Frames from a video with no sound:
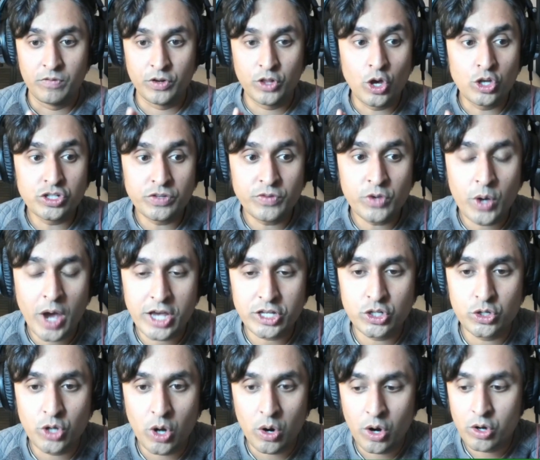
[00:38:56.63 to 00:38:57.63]
For those of you
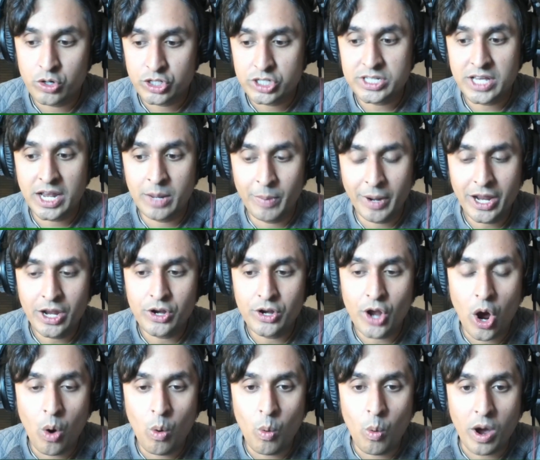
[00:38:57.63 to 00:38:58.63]
guys who don't know, does anybody
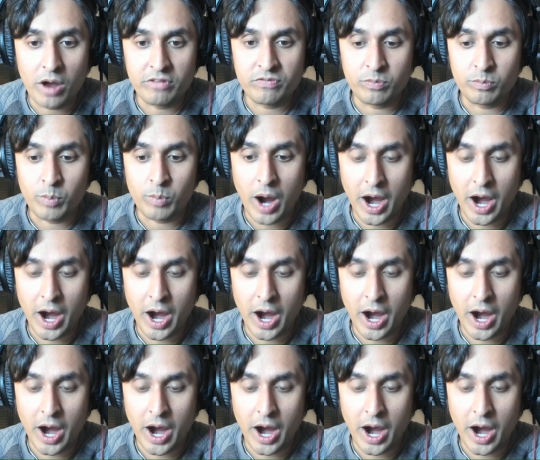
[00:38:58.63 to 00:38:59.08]
know what